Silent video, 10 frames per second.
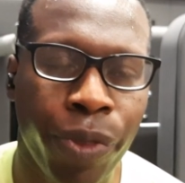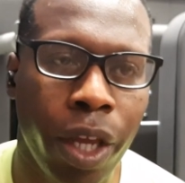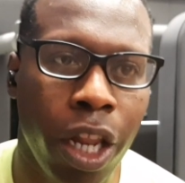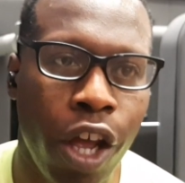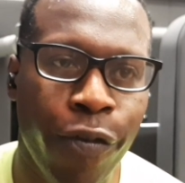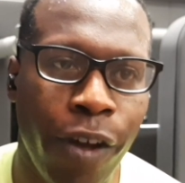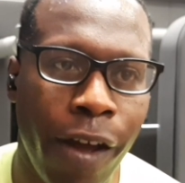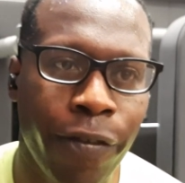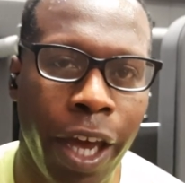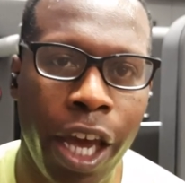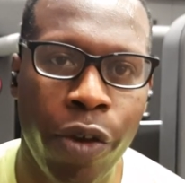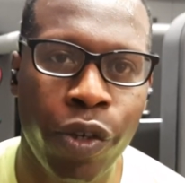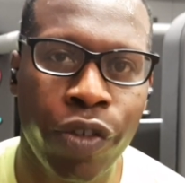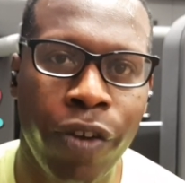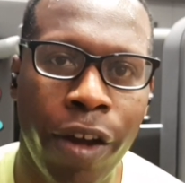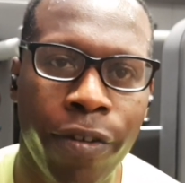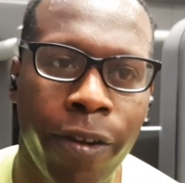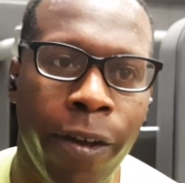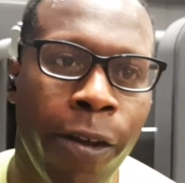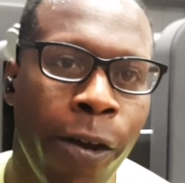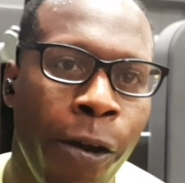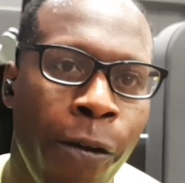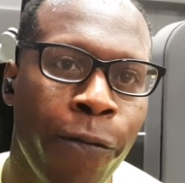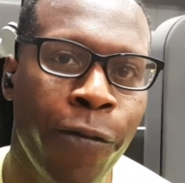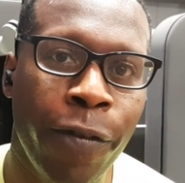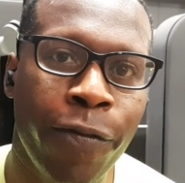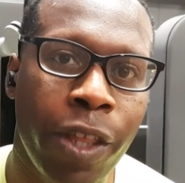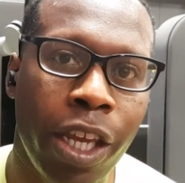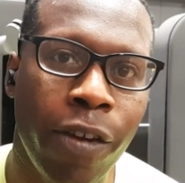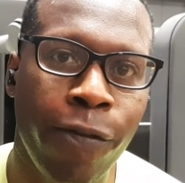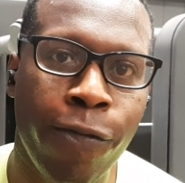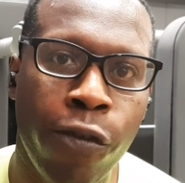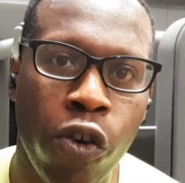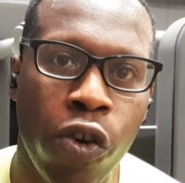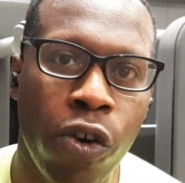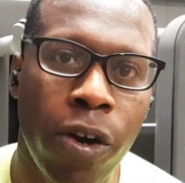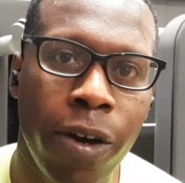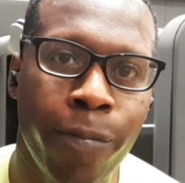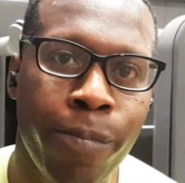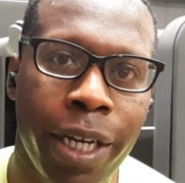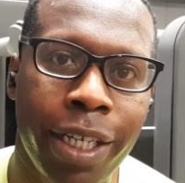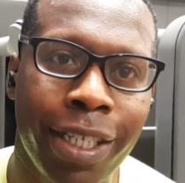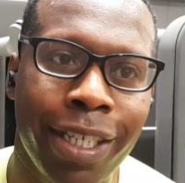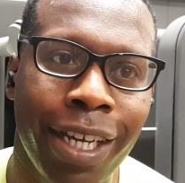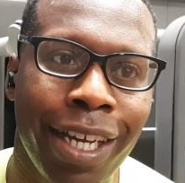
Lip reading: Last 5K was around 54 minutes.